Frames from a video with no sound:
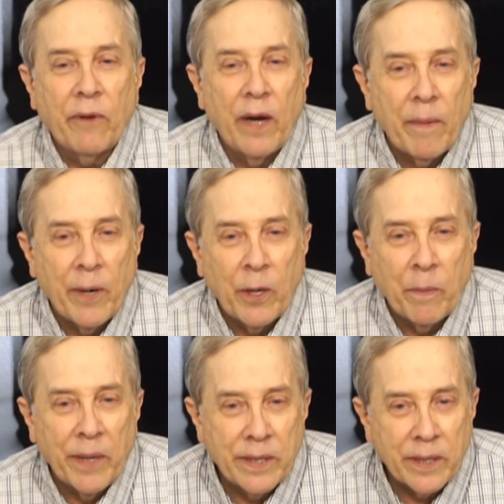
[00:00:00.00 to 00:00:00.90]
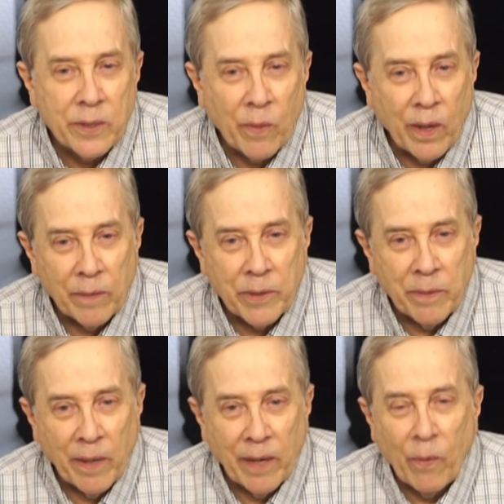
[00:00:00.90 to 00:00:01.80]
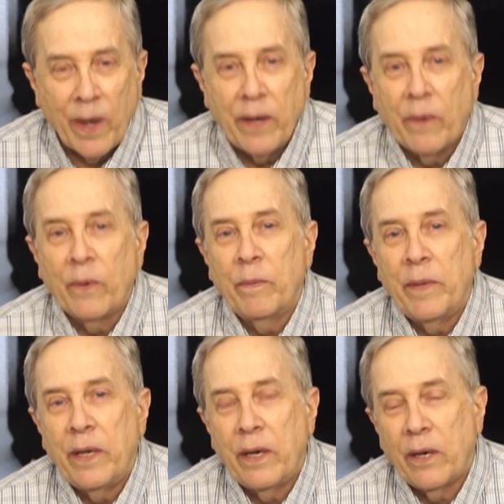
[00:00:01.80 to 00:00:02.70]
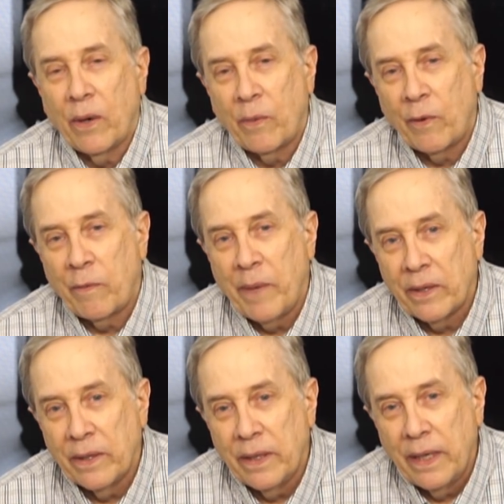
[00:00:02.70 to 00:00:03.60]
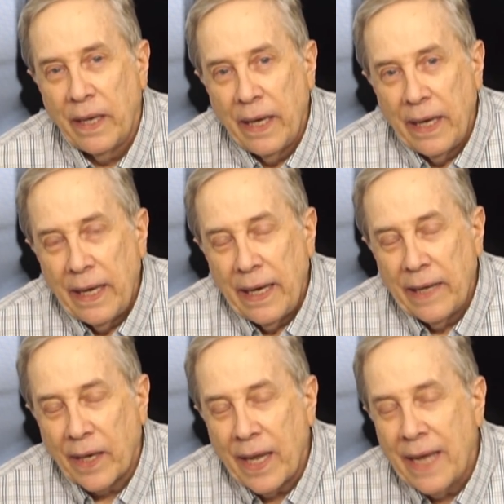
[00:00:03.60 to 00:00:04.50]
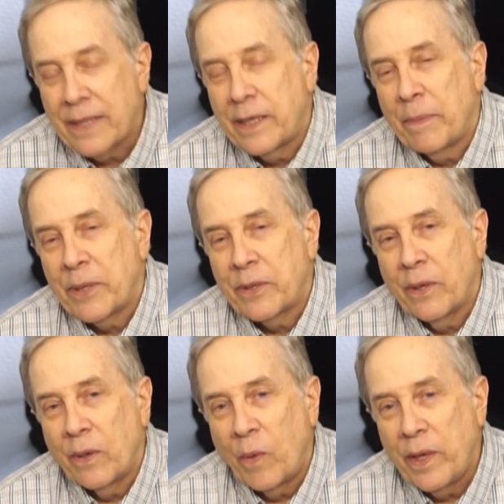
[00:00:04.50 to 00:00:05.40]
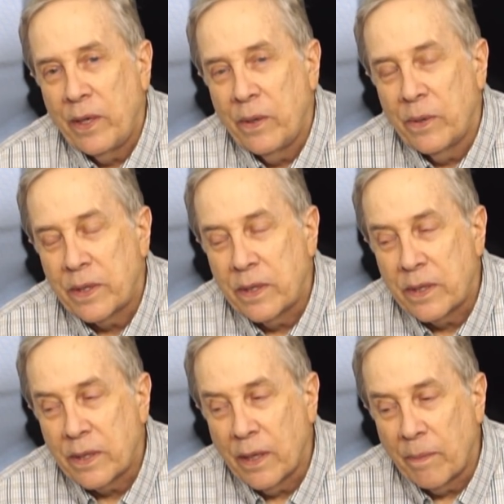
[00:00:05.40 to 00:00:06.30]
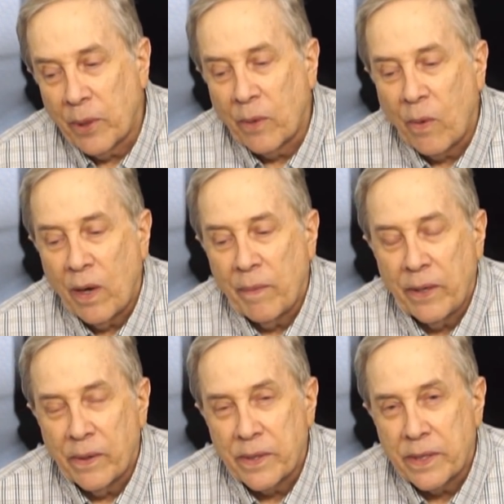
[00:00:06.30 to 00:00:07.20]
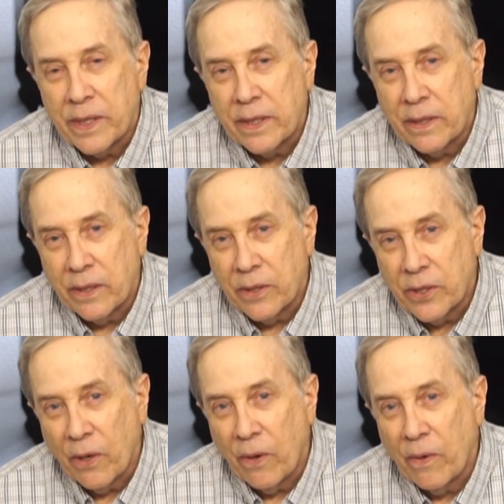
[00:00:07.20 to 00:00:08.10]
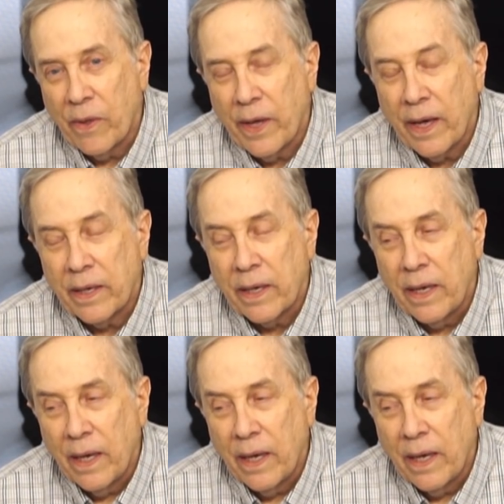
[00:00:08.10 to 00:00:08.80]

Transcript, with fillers: for Ham Radio Basics. Welcome to my radio room here on Wolf Mountain. In the last episode, we used some bird watt meters to, to show that